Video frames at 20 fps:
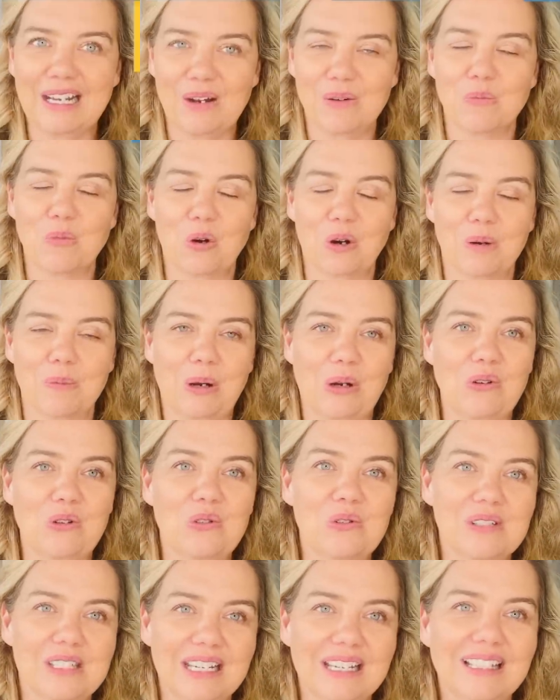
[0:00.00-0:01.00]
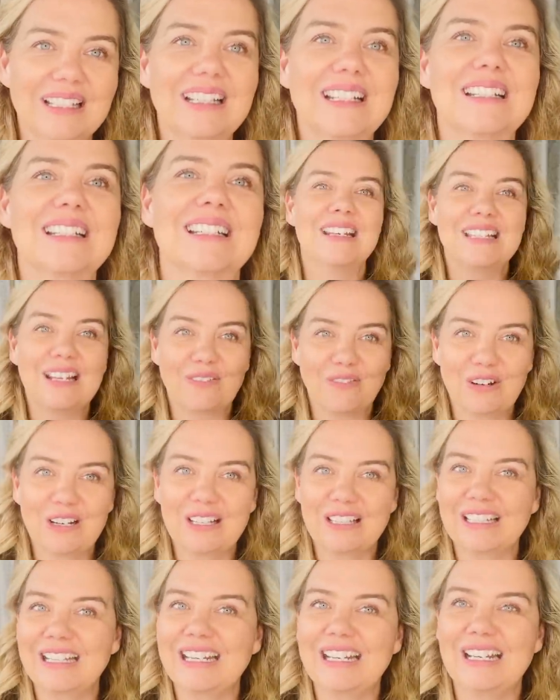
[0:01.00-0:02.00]
out more about New Zealand.
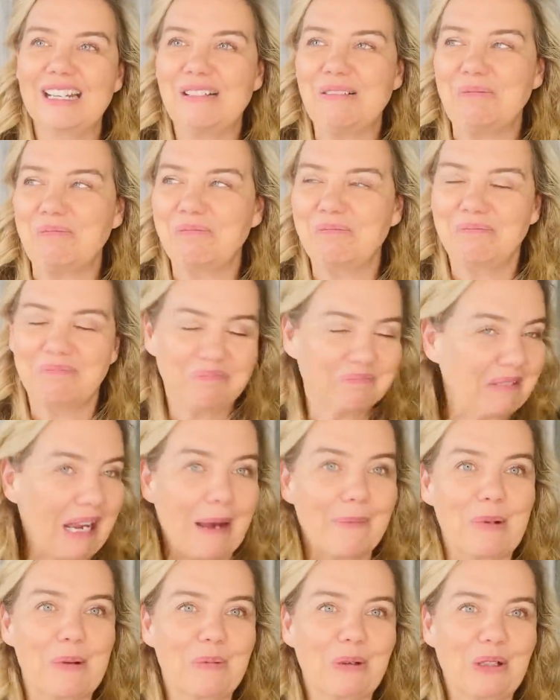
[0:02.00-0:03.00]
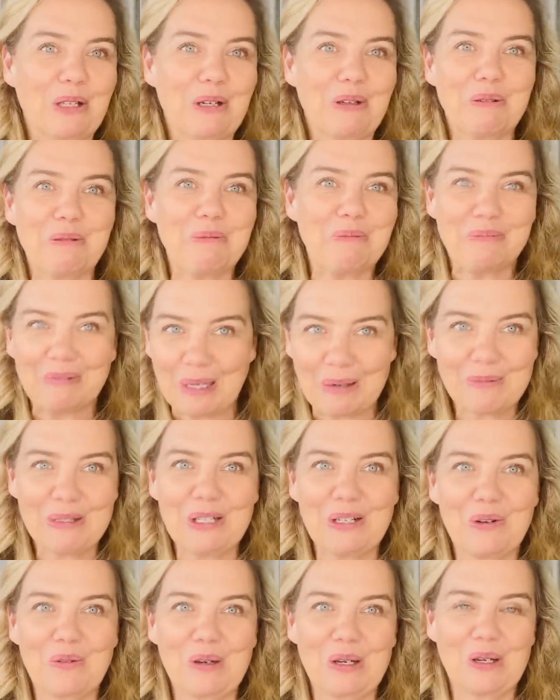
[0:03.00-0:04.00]
Definitely comment below. Let me
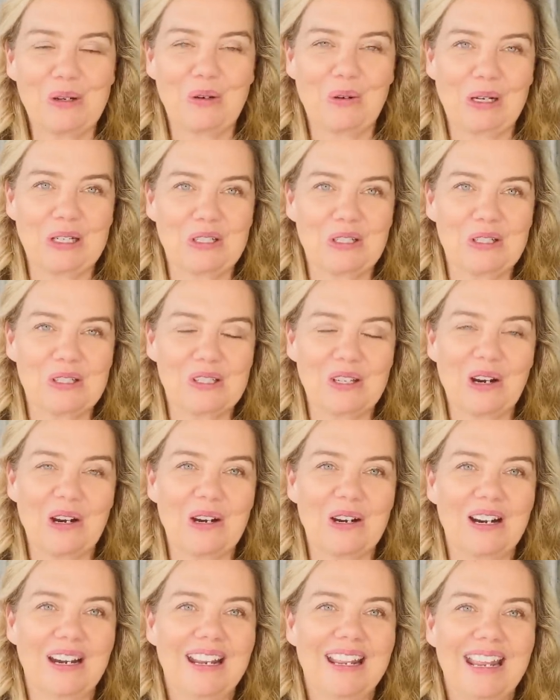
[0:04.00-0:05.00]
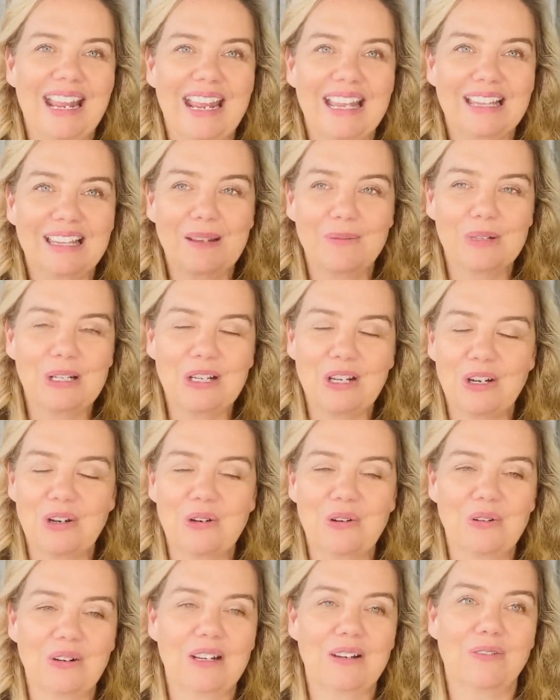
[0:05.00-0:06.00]
know what your questions are and let me
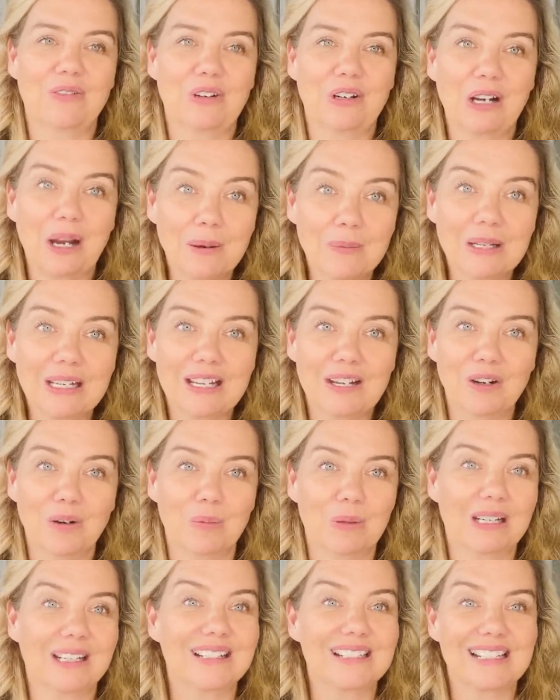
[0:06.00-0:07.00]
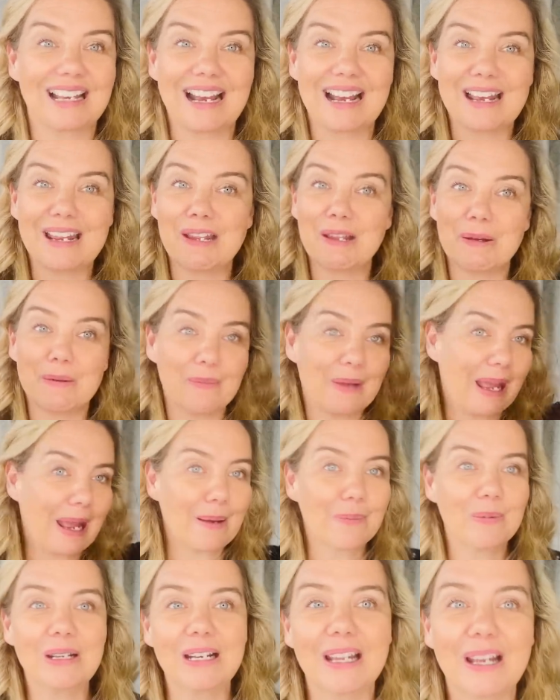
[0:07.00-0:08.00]
know if you're coming here because I am
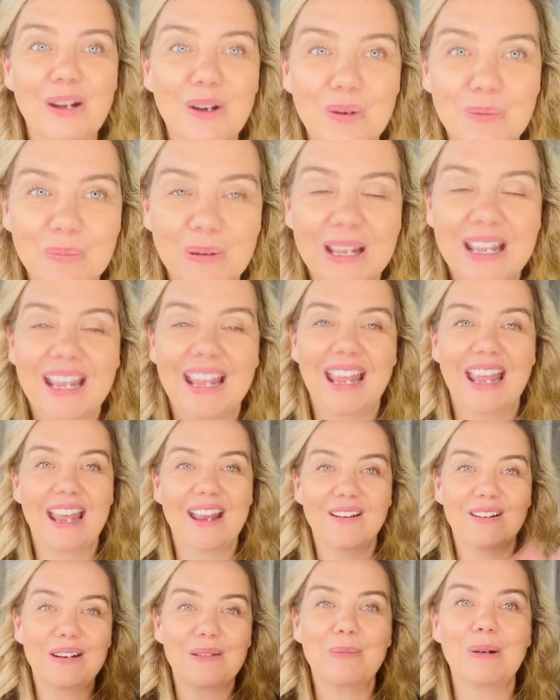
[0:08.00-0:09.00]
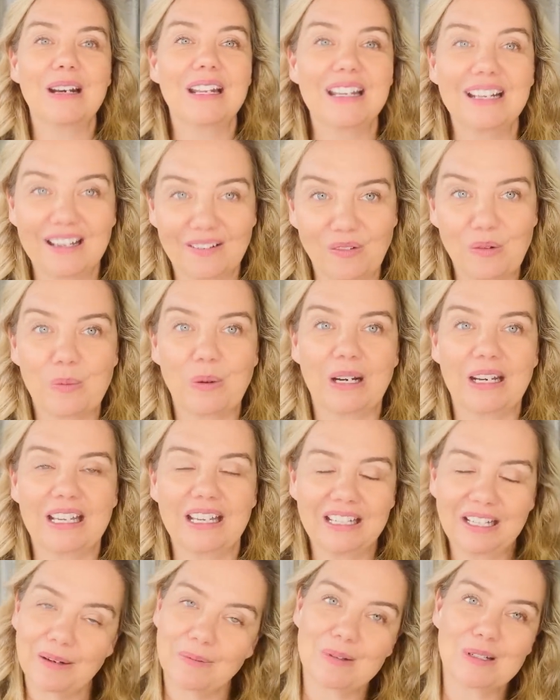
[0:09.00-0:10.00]
happy to help anybody and everybody
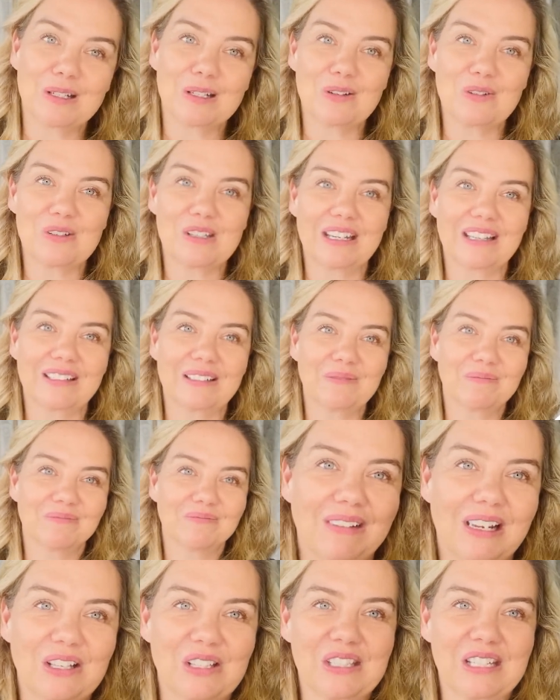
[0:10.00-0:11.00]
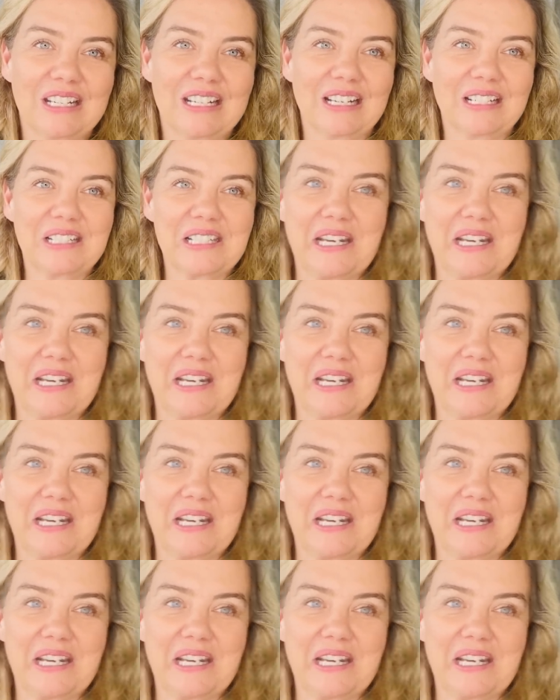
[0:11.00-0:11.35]
coming to New Zealand. I'll see you next